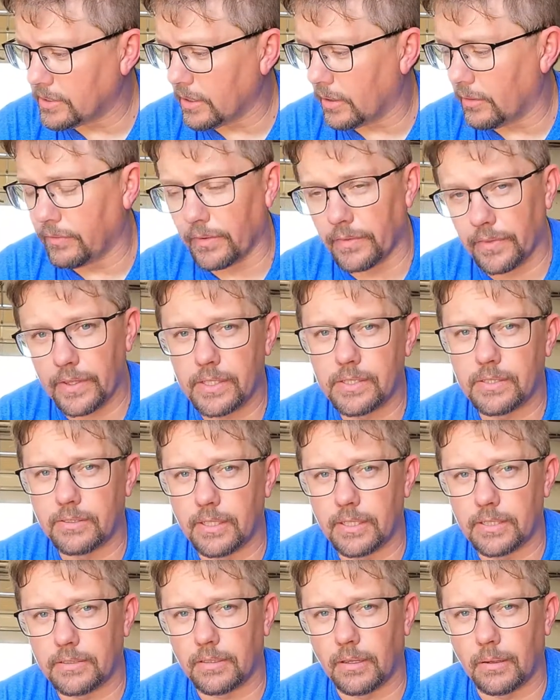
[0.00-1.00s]
So for this
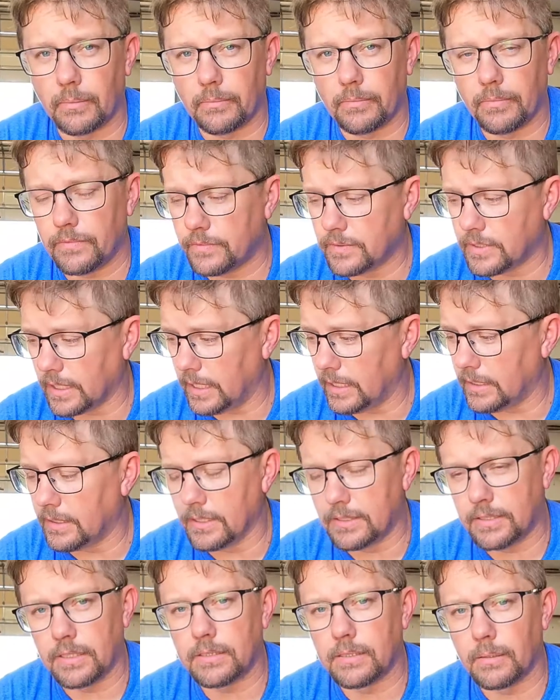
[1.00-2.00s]
system, to get
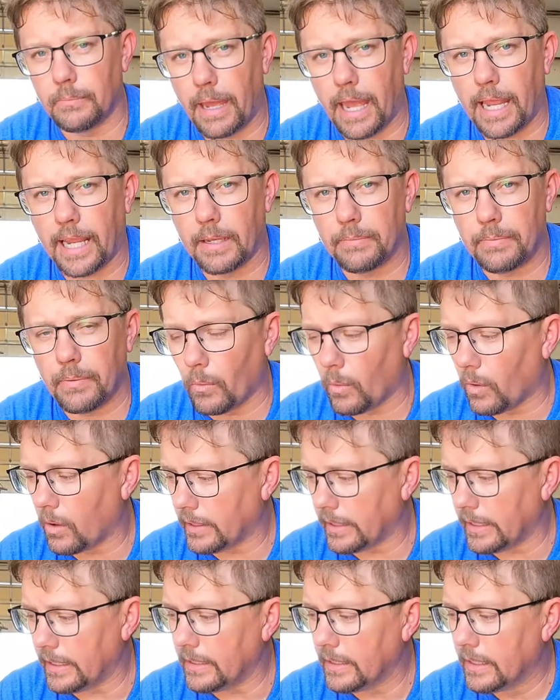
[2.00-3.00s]
this system back up and
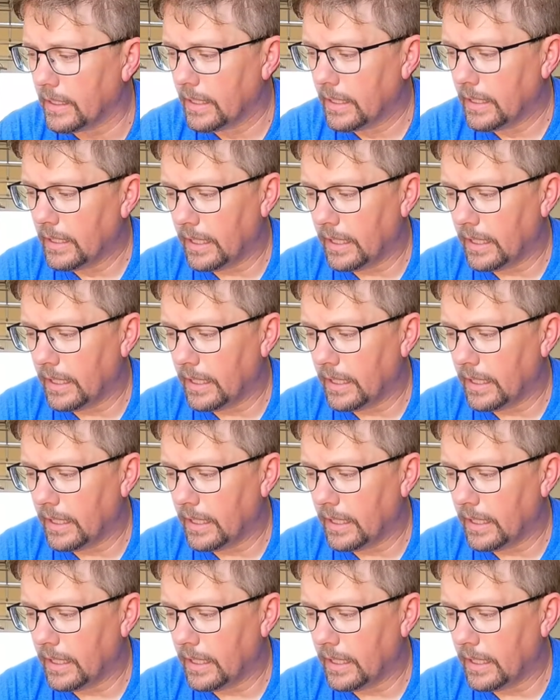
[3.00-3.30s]
working,